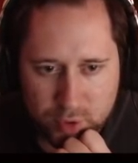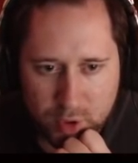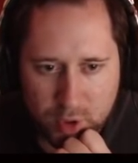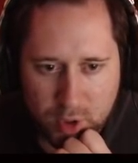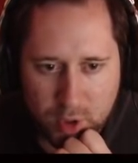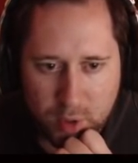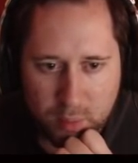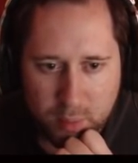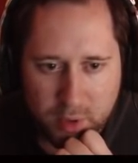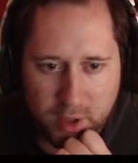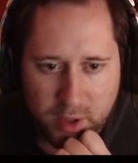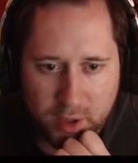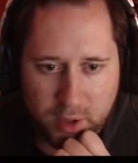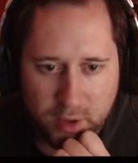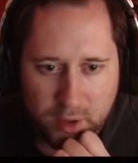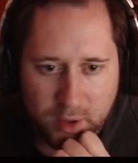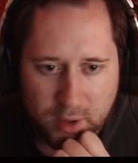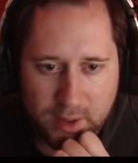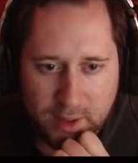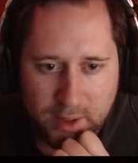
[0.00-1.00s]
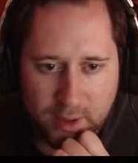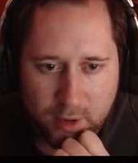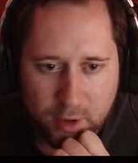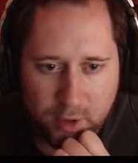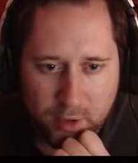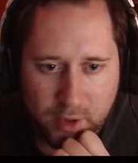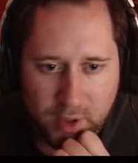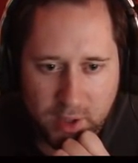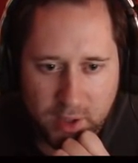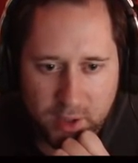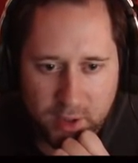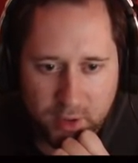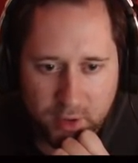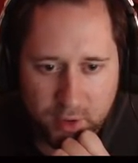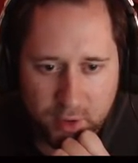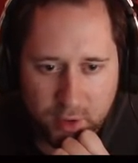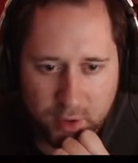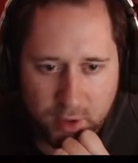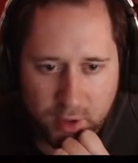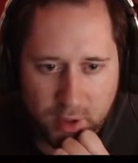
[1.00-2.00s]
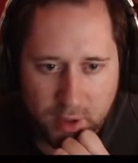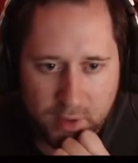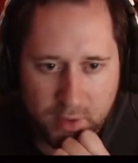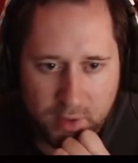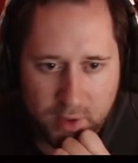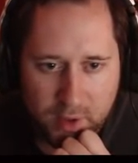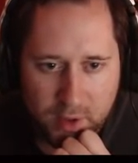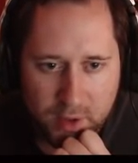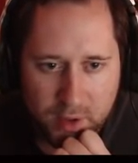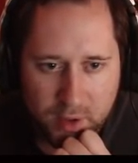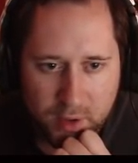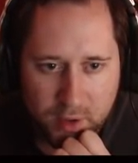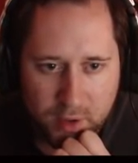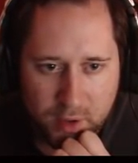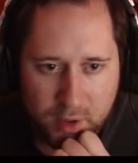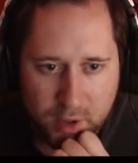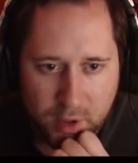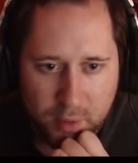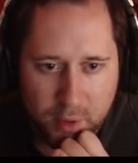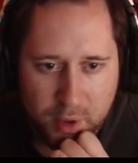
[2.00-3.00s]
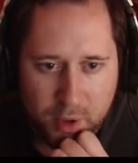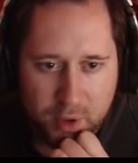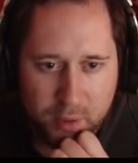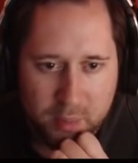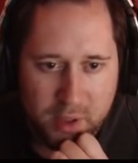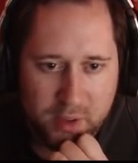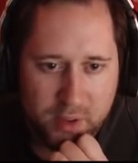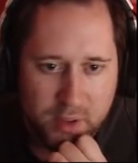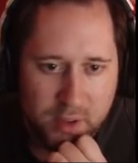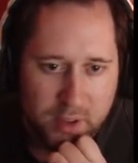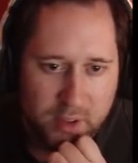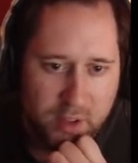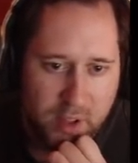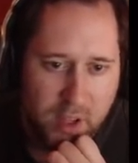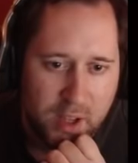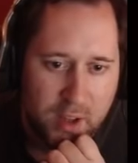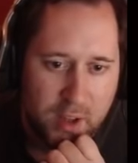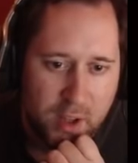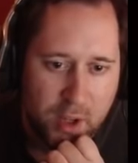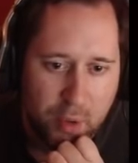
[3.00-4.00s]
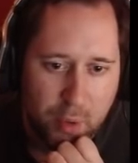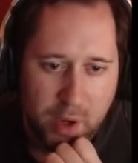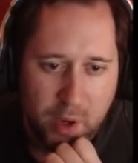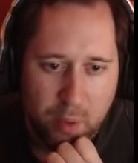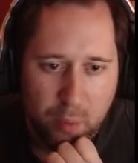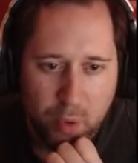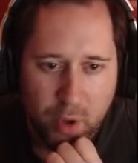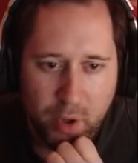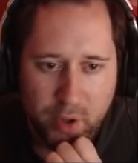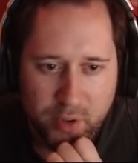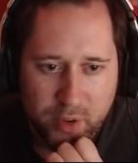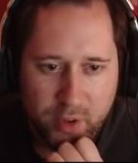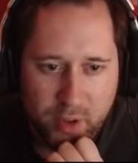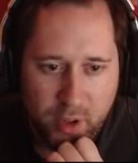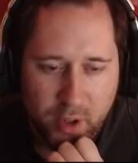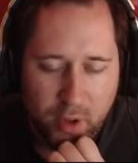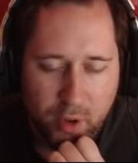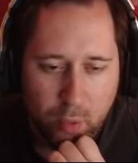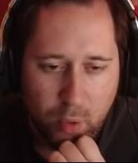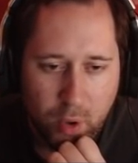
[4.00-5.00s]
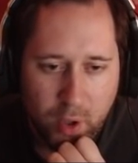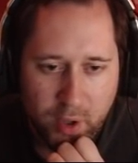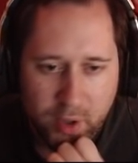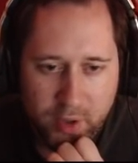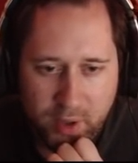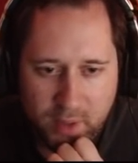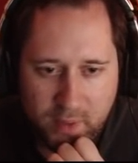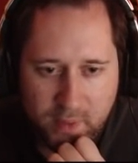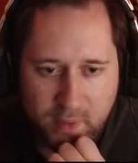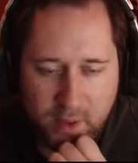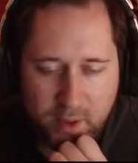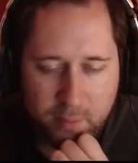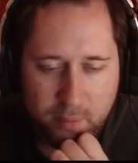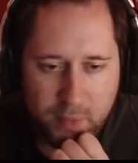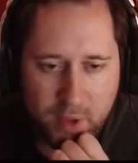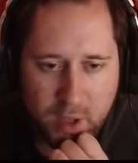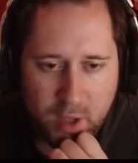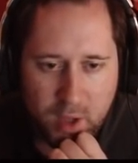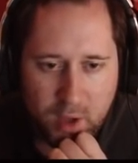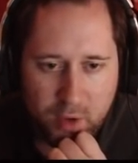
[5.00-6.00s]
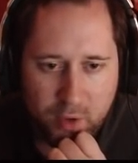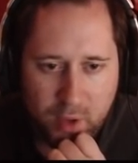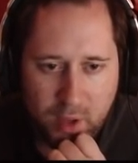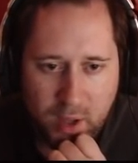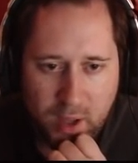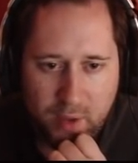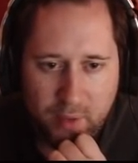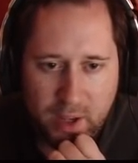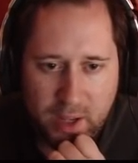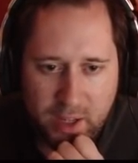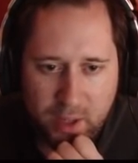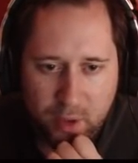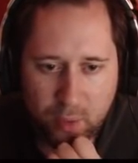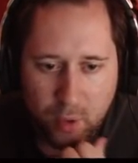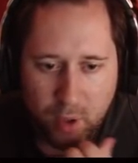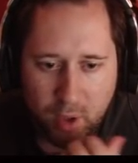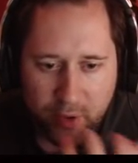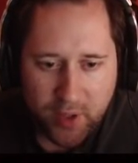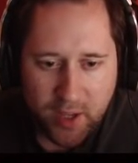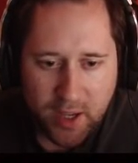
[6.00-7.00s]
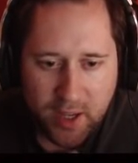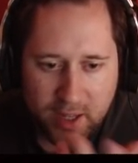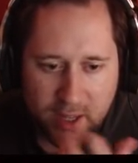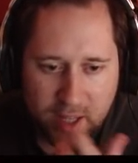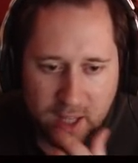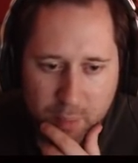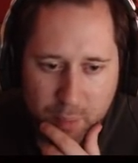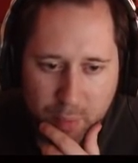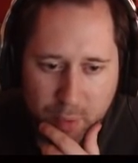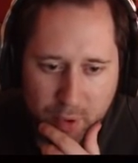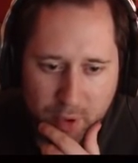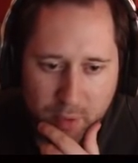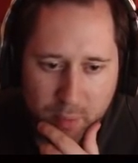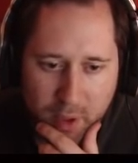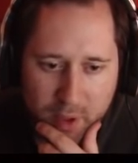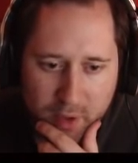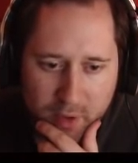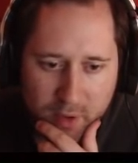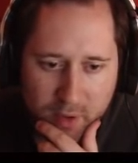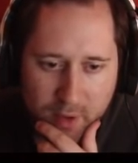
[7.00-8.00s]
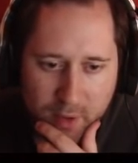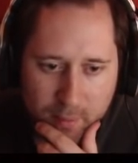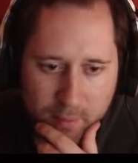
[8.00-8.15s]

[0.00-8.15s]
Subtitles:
But then you can click on these, and then you can basically say you only want a certain quality in there. So I have any quality, any hit points, basically.